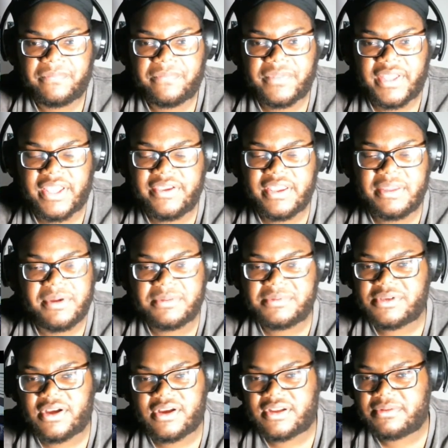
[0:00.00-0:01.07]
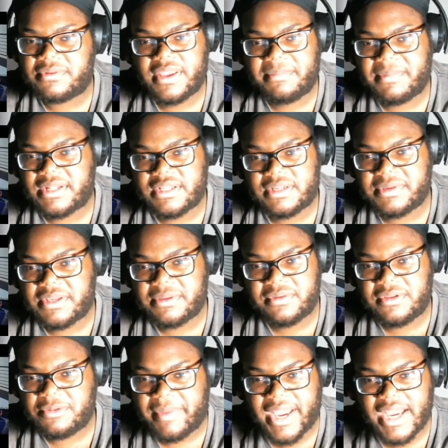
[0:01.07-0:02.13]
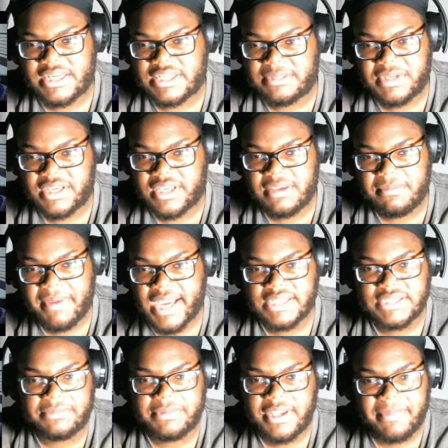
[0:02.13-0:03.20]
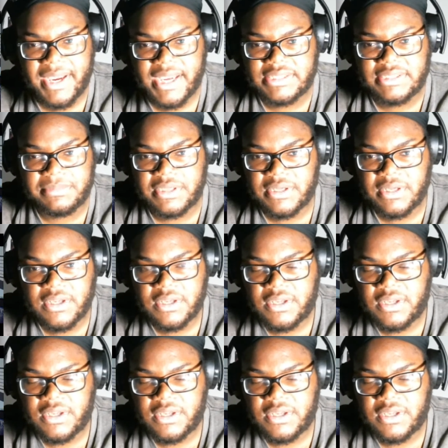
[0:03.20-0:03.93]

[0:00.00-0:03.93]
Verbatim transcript: you ain't about to talk. You ain't about to be bashing me. Keep bashing me and bashing.